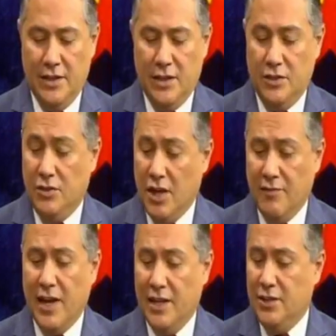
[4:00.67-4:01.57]

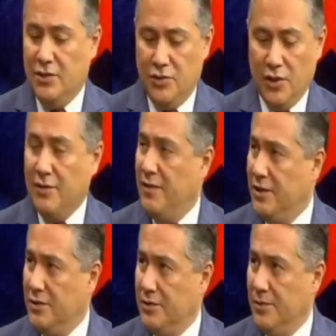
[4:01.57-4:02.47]
nonviolent drug
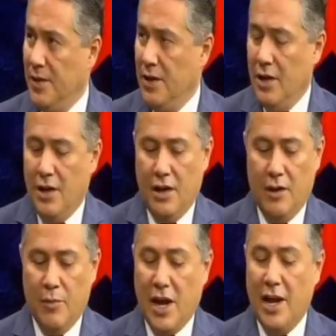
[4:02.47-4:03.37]
offenders,
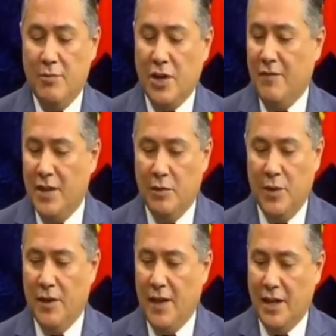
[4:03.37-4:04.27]
but I am drafting a
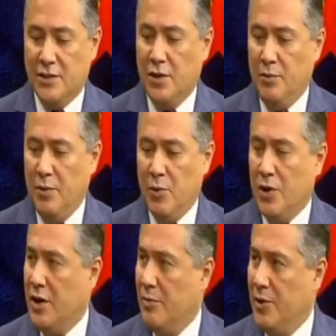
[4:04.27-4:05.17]
bill that is going to be more
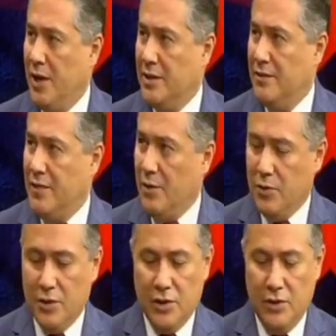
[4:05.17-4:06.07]
comprehensive, that
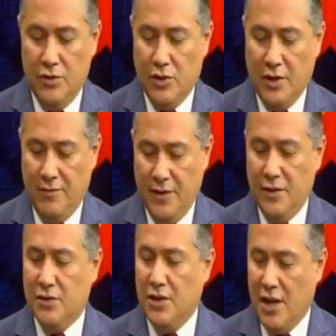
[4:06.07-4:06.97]
will include drug
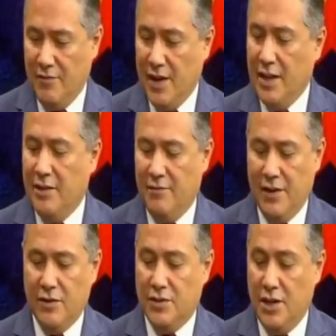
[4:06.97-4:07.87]
offenders, nonviolent
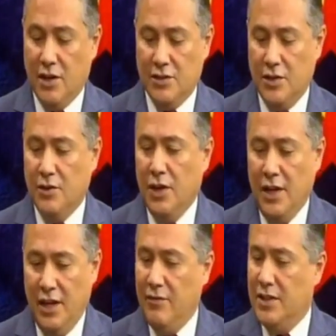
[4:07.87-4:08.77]
offenders, and also
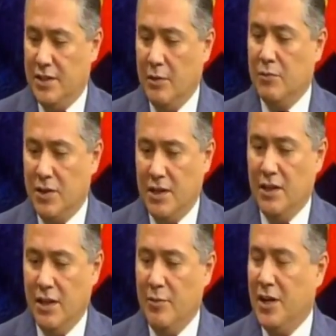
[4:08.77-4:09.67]
even some
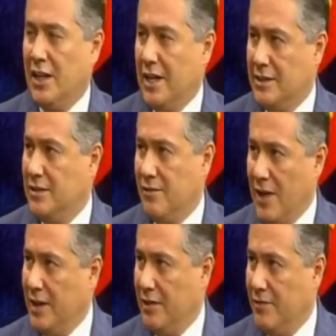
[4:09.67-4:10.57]
limited classes of
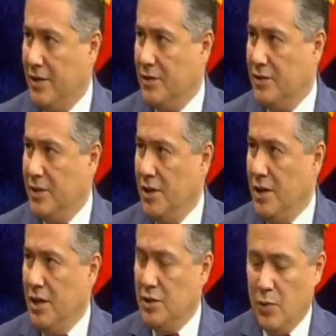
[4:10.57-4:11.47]
violent offenders
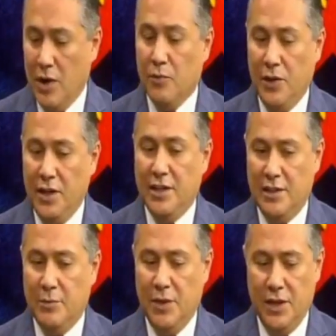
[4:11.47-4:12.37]
as well. We need
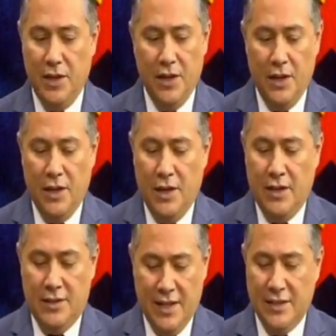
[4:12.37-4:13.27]
to be
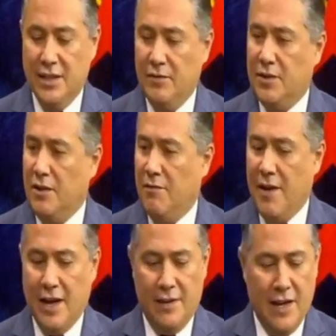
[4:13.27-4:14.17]
sensitive to the
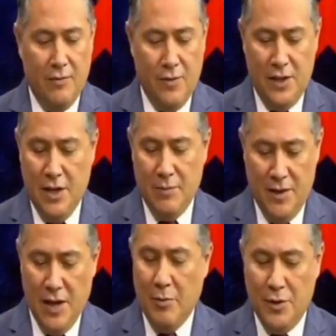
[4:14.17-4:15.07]
fact that
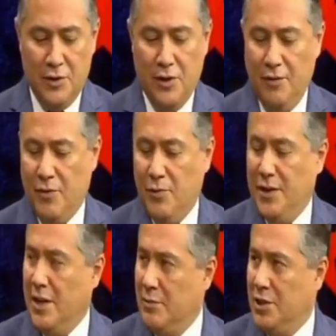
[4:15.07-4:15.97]
the opportunity for
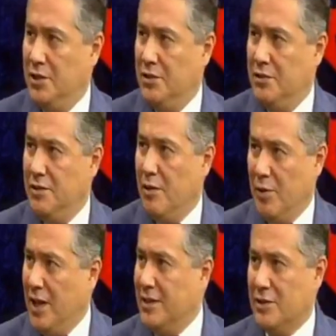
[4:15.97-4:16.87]
redemption
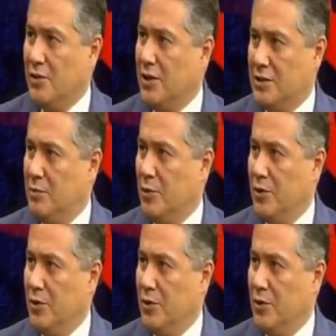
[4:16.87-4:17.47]
applies across the board,